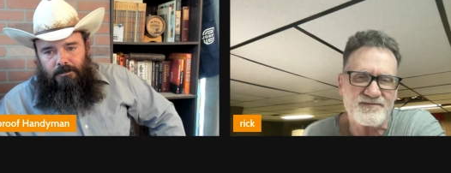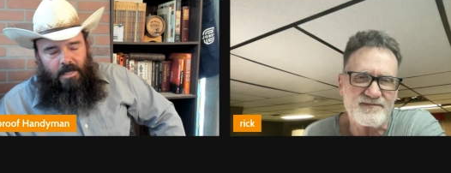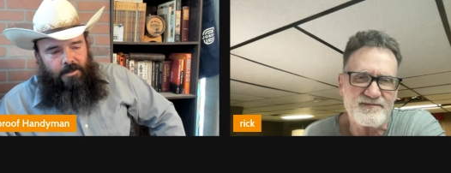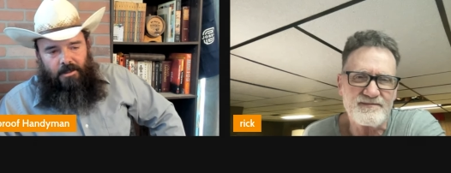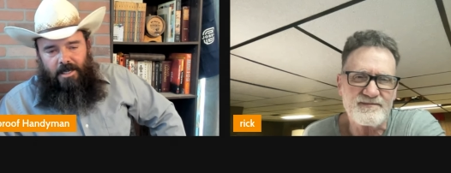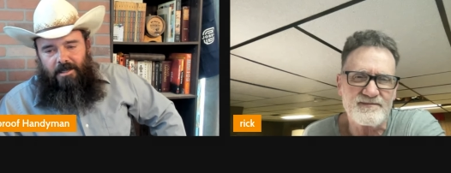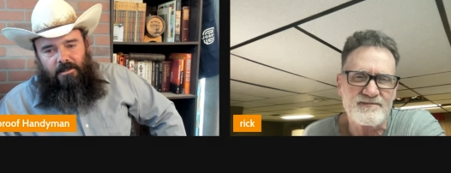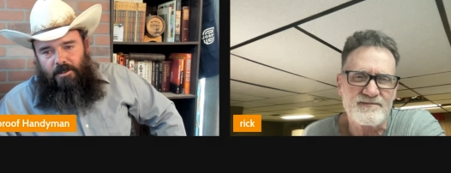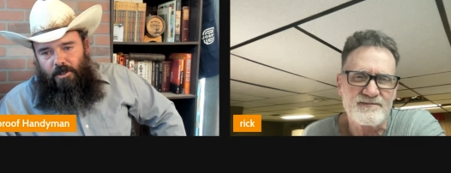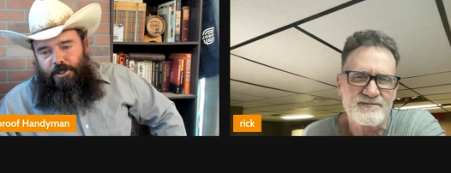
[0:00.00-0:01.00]
Speaker 1: And the
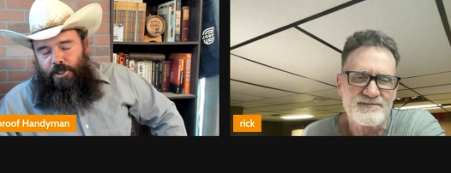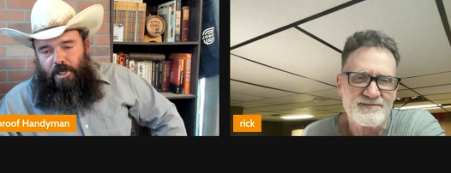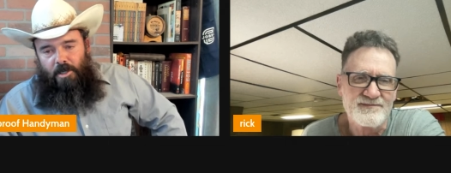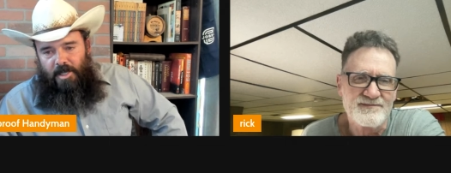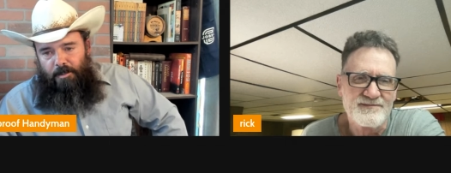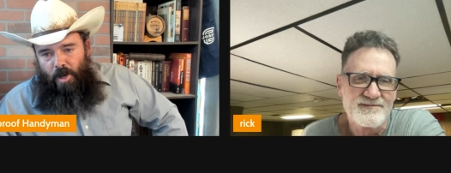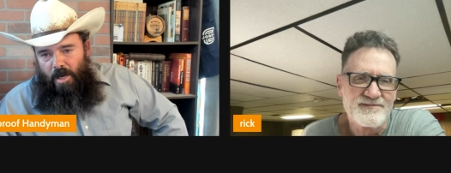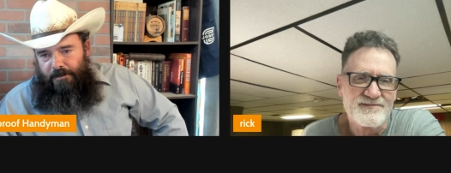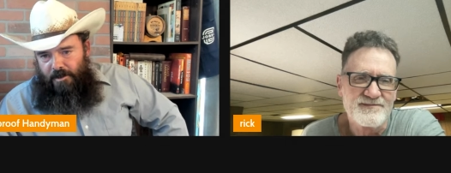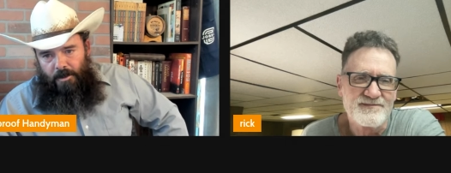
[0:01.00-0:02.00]
likelihood you're going to be
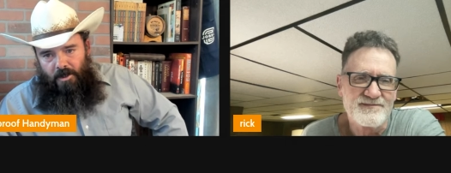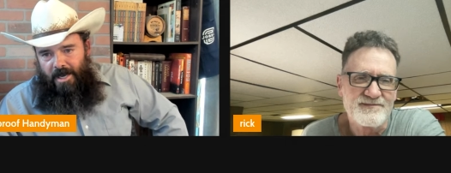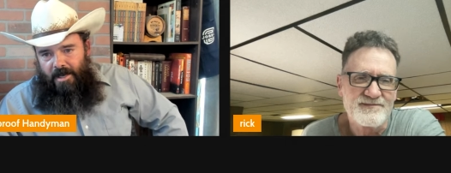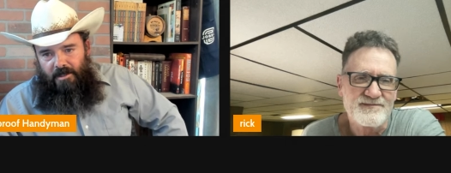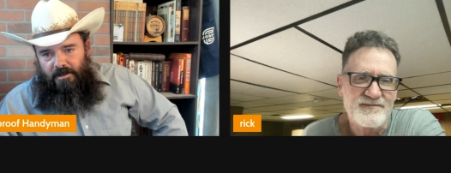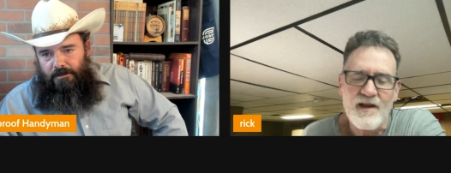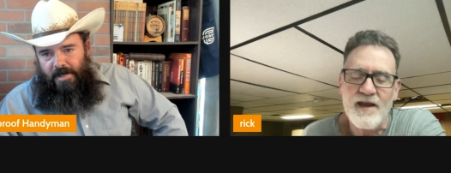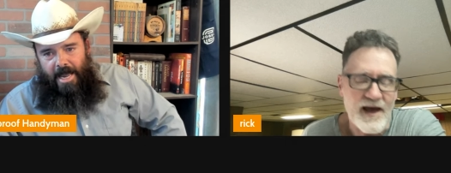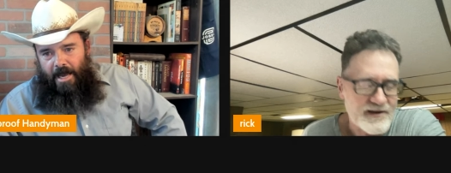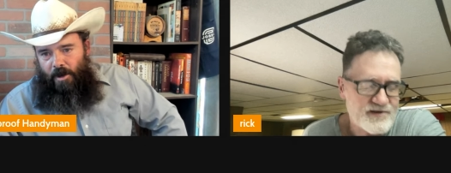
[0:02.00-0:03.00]
profitable at it
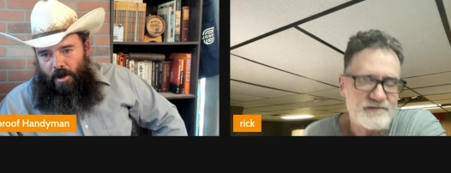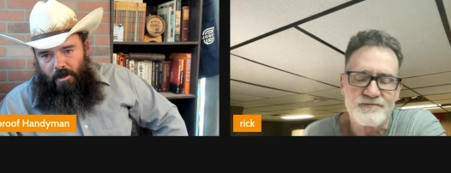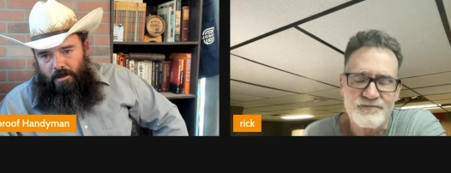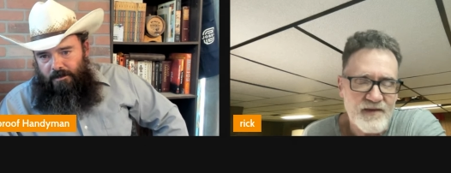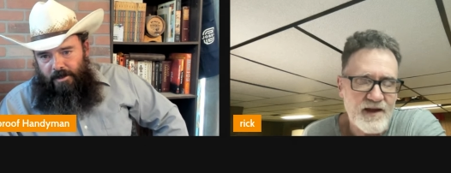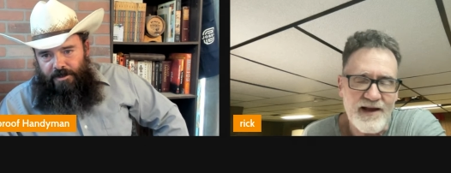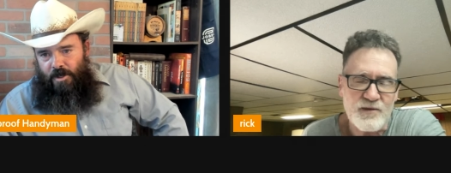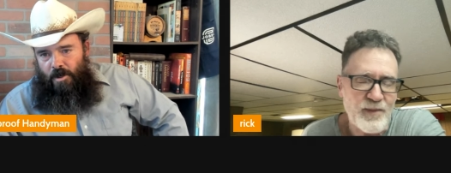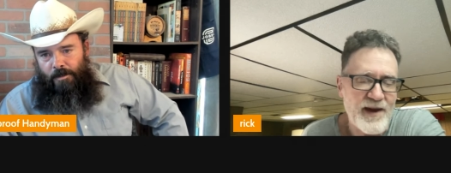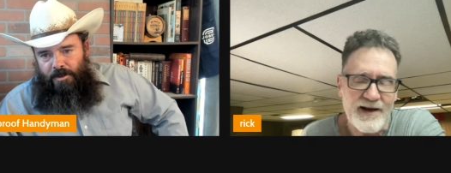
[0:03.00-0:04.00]
Speaker 2: yes. at all. And that's
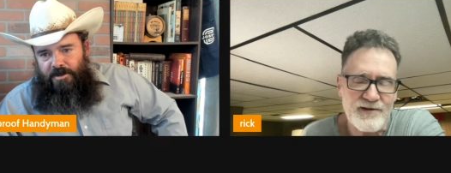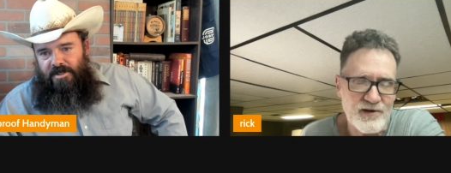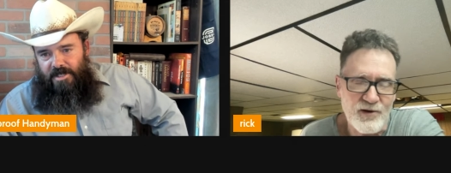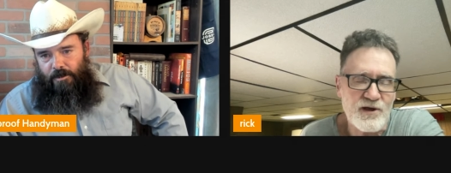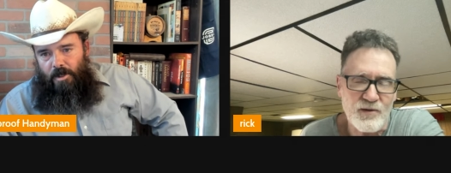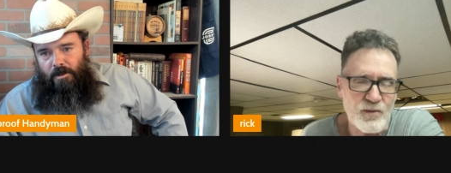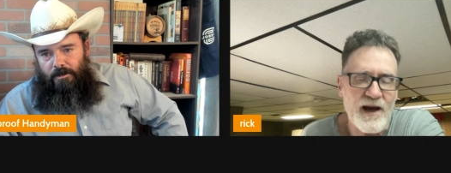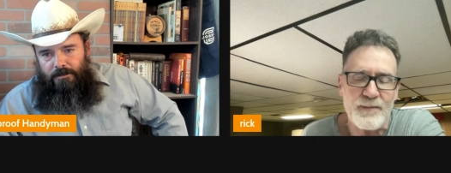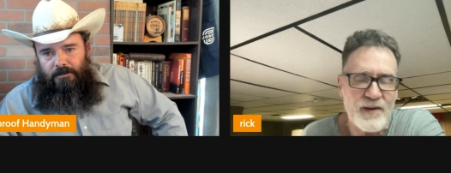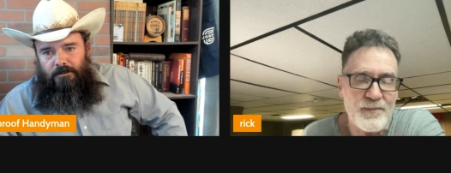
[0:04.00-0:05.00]
back to you, can, you
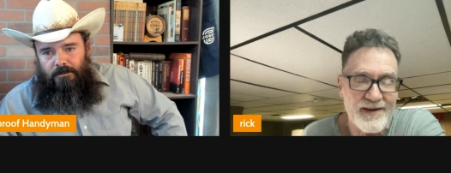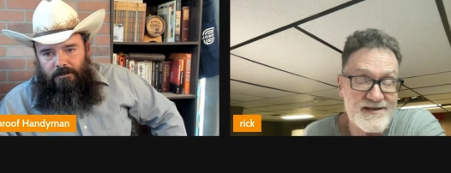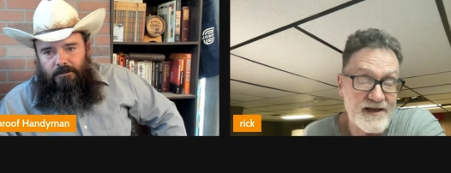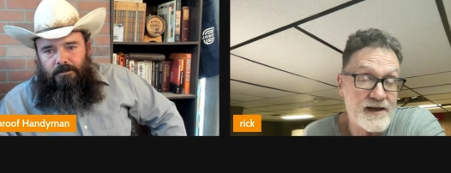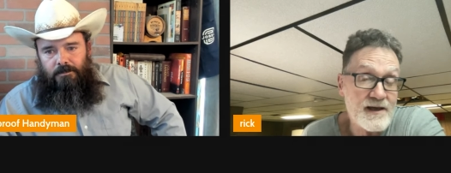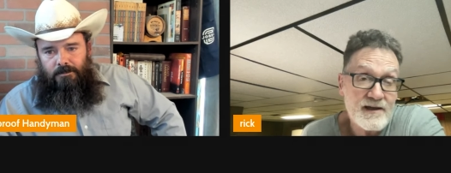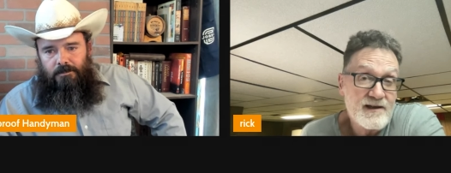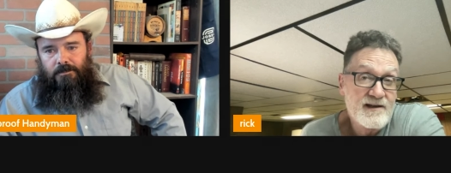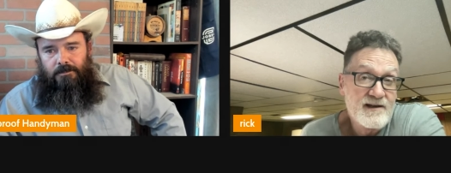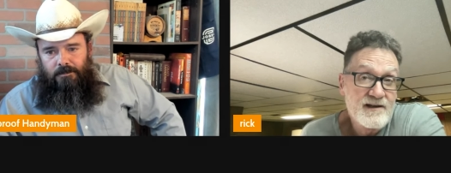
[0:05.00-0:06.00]
might be busy,
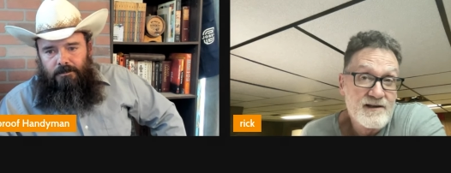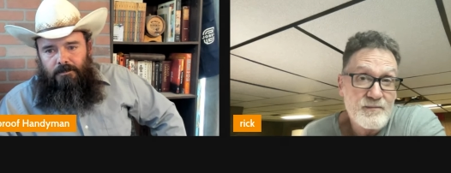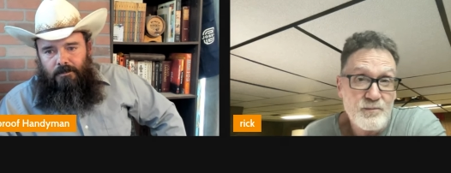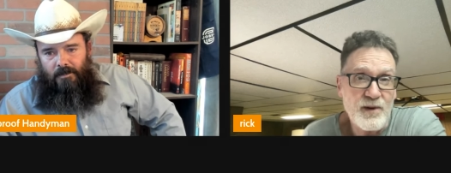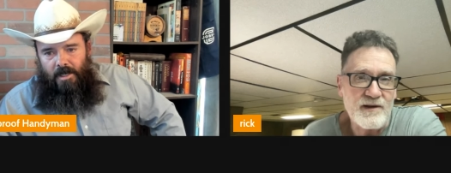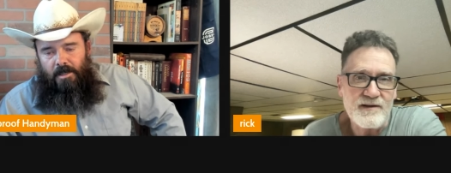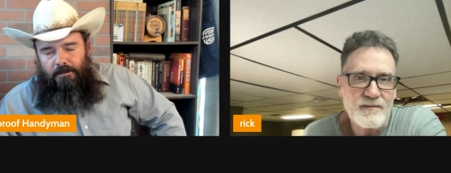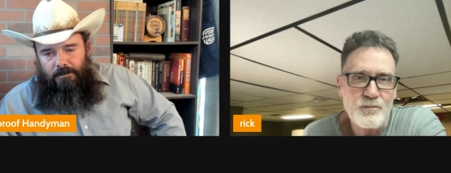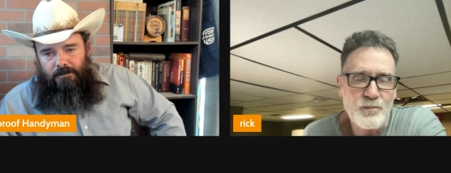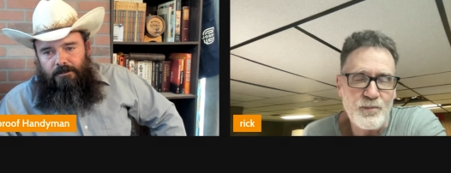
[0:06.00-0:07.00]
but yeah.
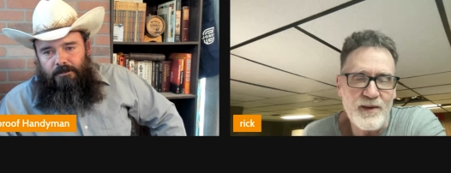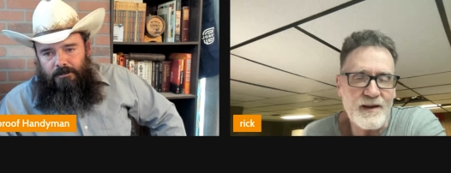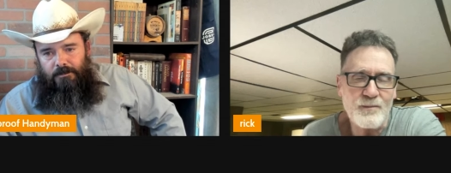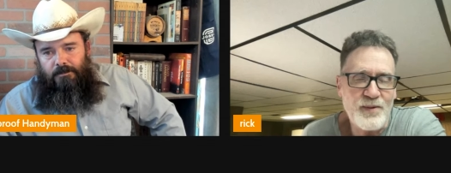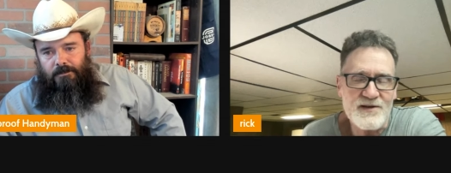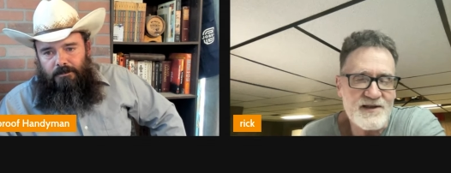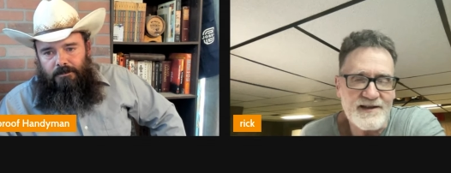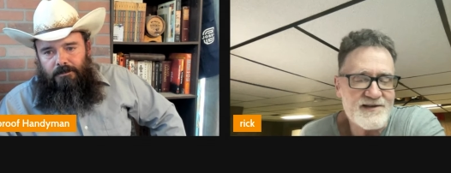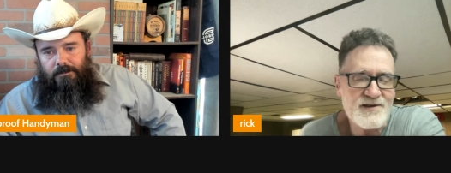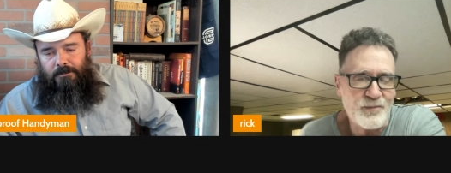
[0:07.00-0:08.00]
being busy
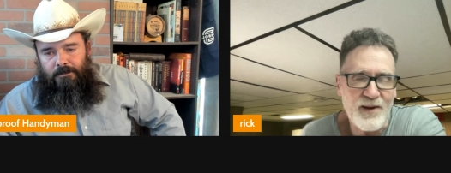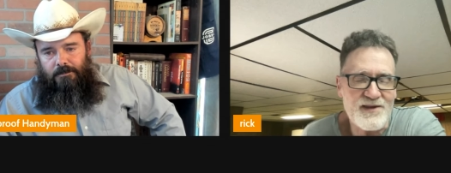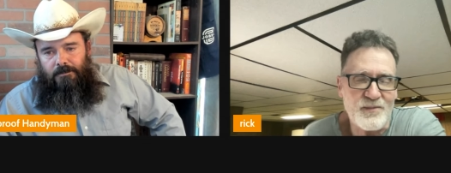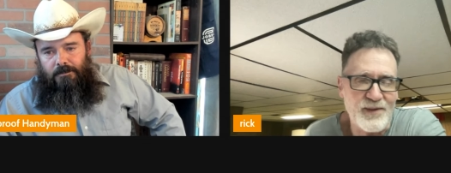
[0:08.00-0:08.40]
doesn't pay the